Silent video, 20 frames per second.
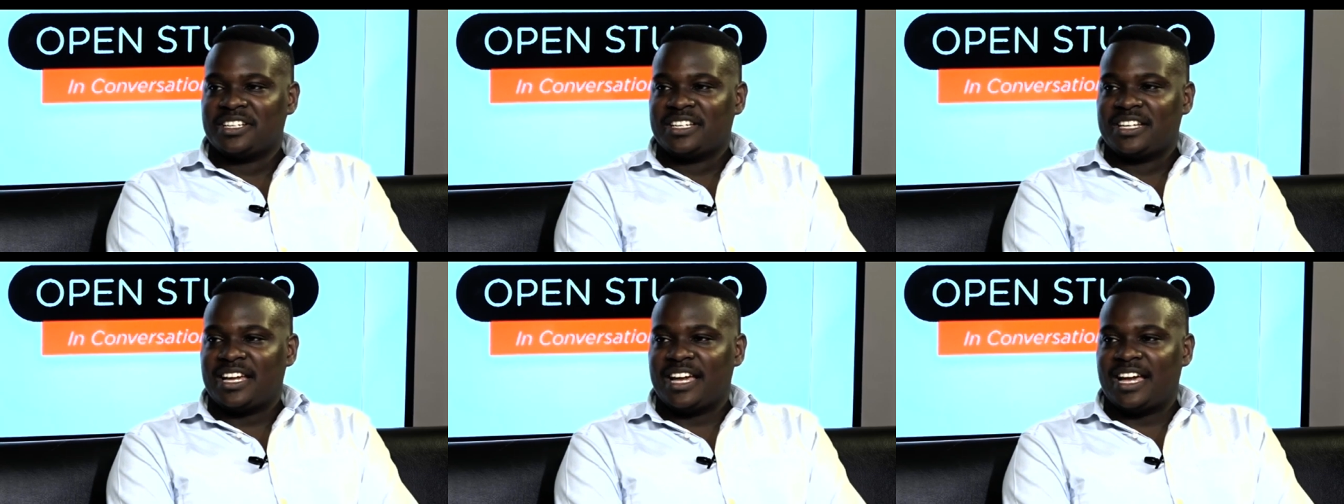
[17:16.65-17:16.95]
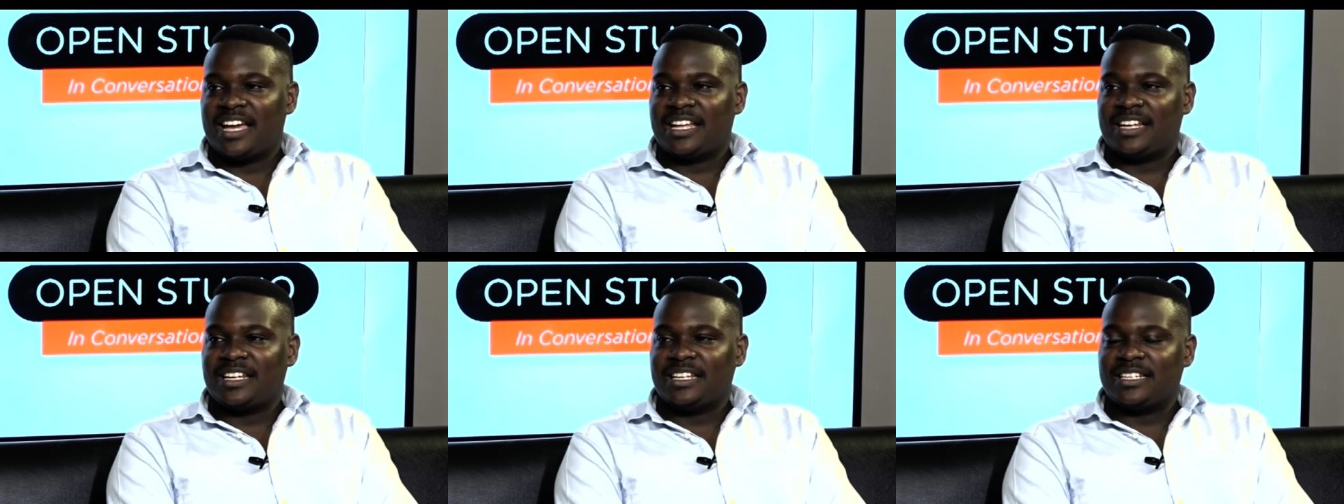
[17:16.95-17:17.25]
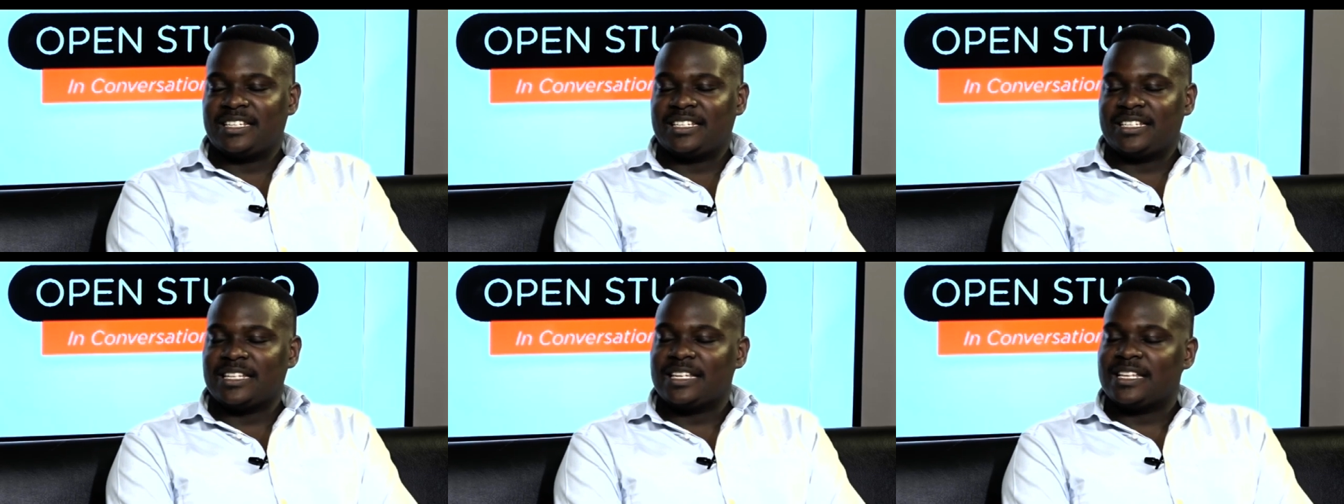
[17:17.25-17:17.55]

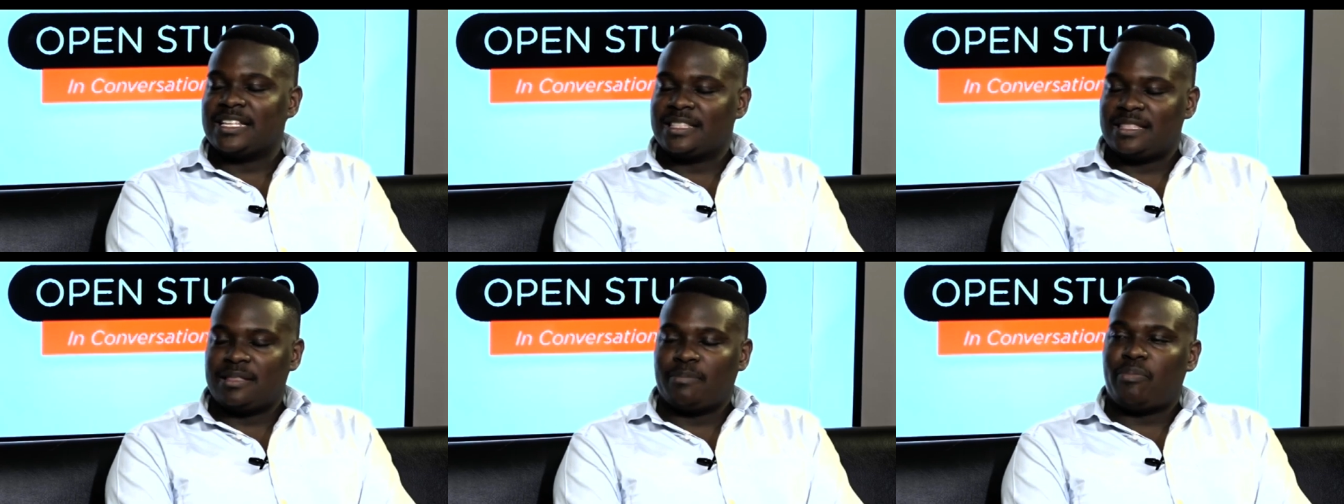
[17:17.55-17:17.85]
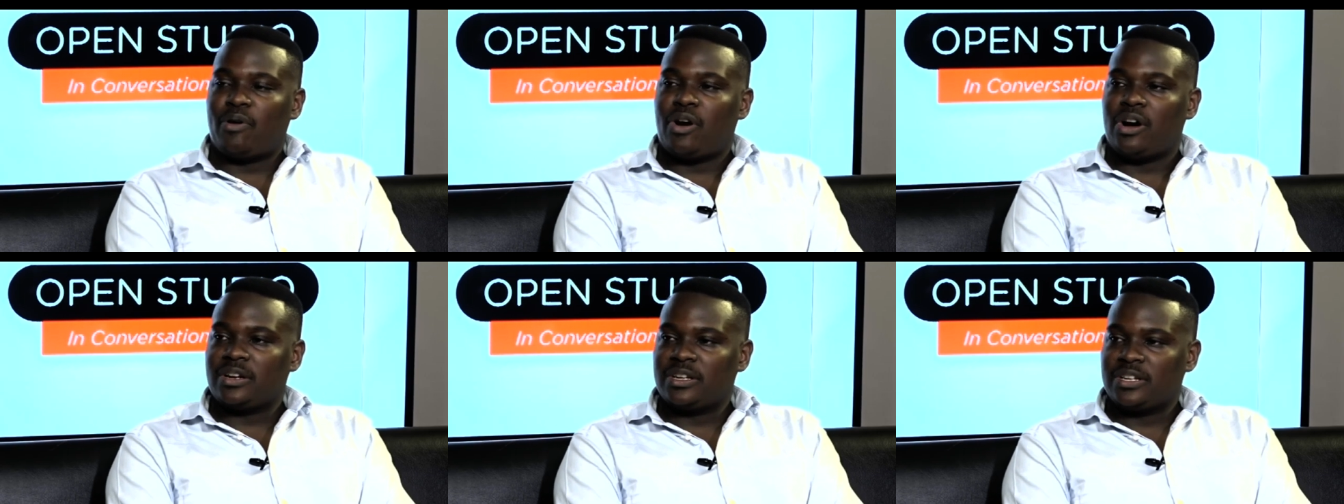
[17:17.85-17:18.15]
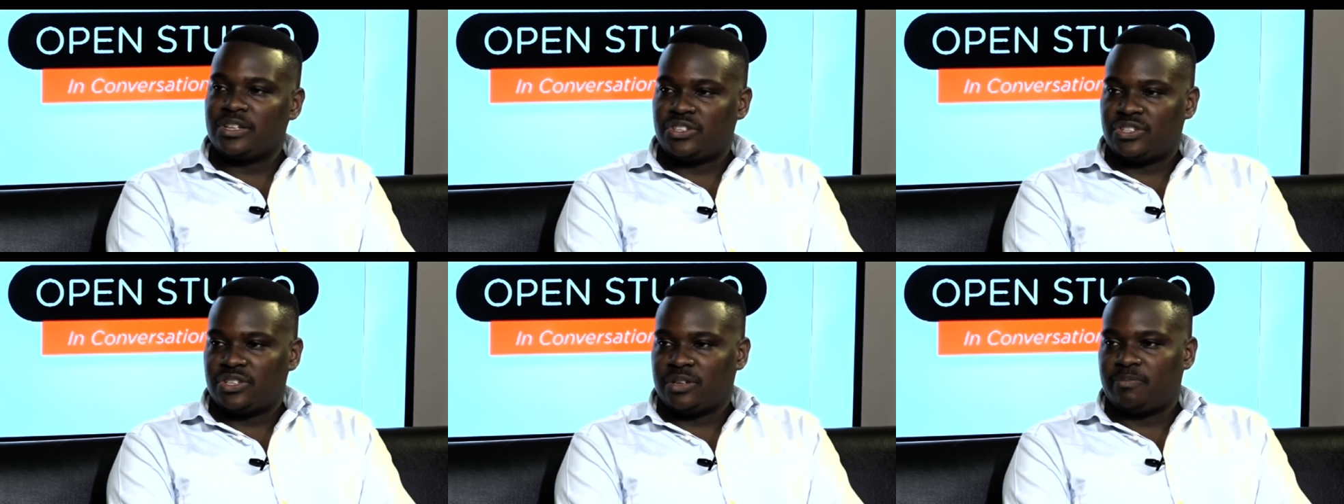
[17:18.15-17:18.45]
And the
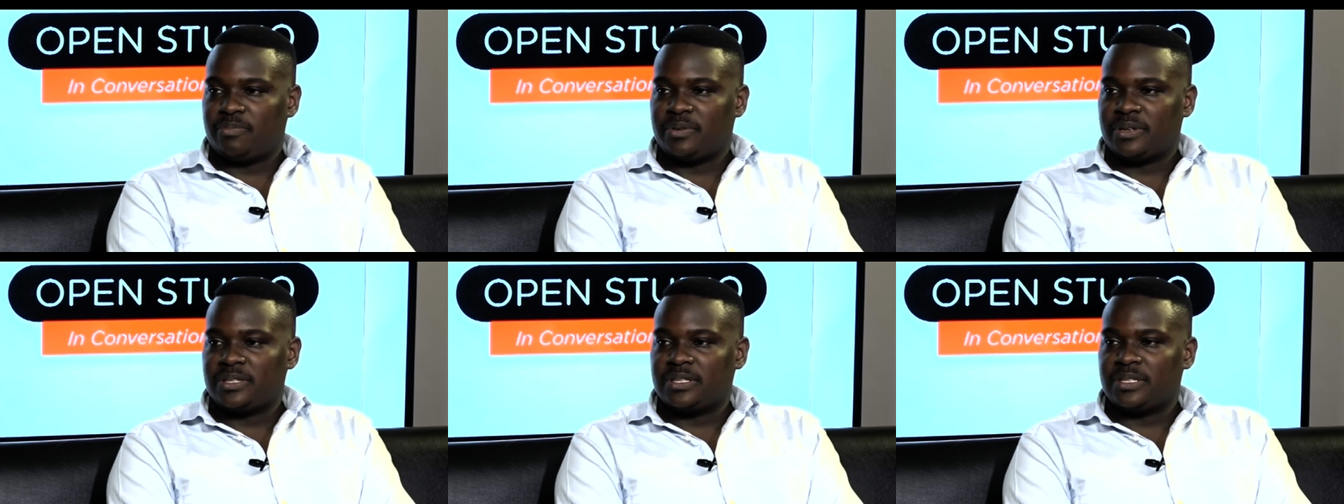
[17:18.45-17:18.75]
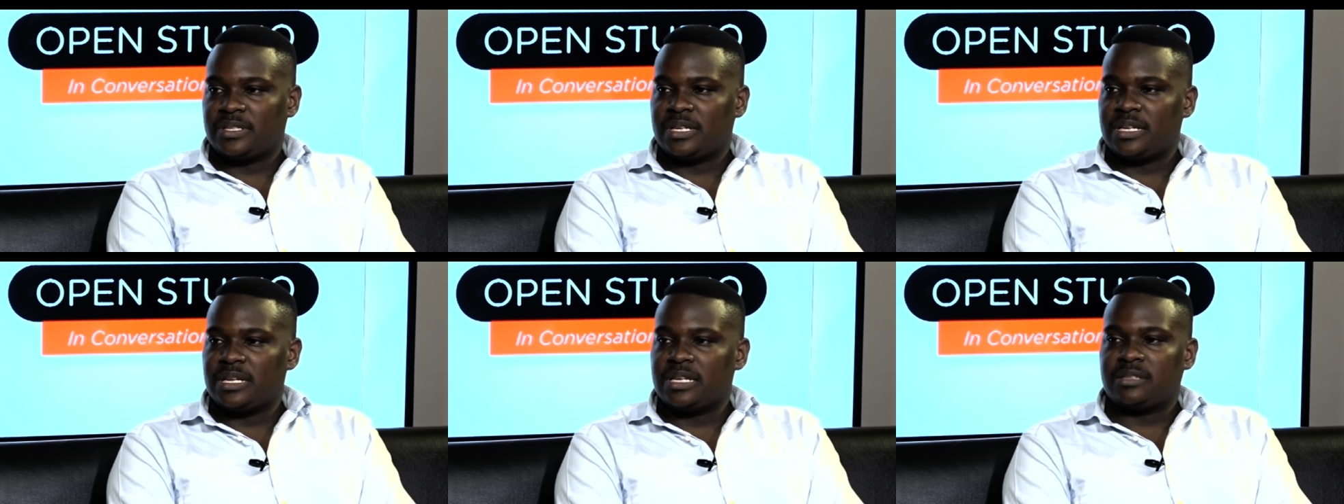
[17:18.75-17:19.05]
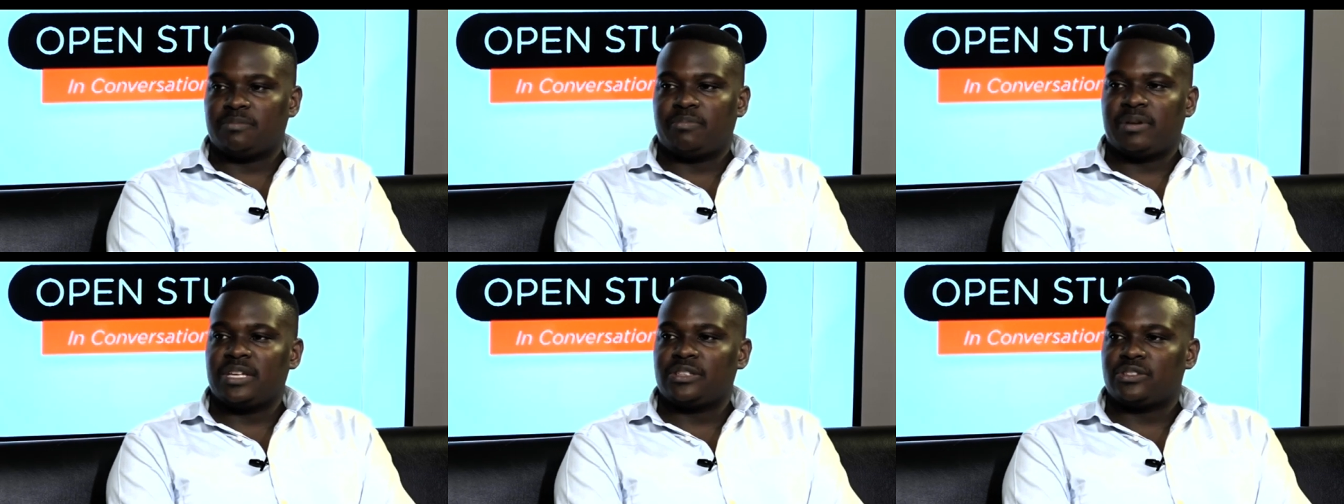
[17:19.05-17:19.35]
partnership is
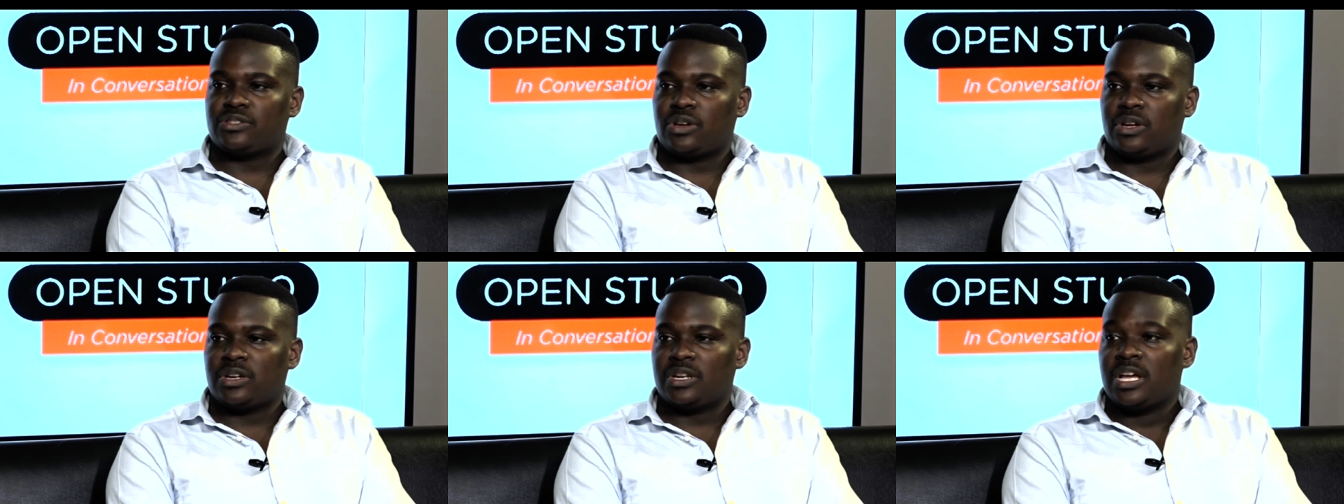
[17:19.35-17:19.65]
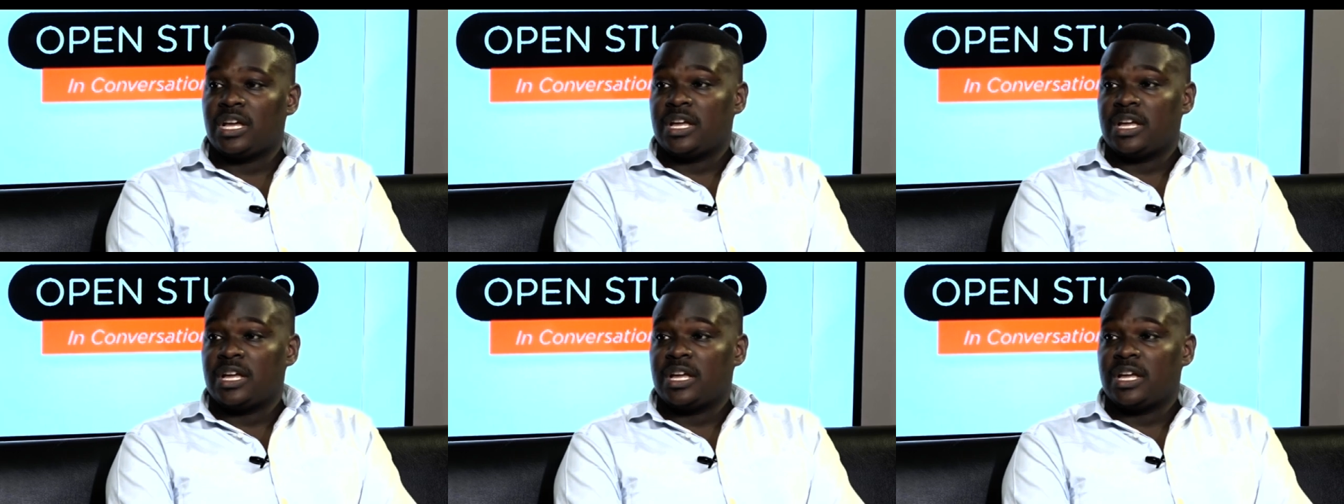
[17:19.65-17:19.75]
based on,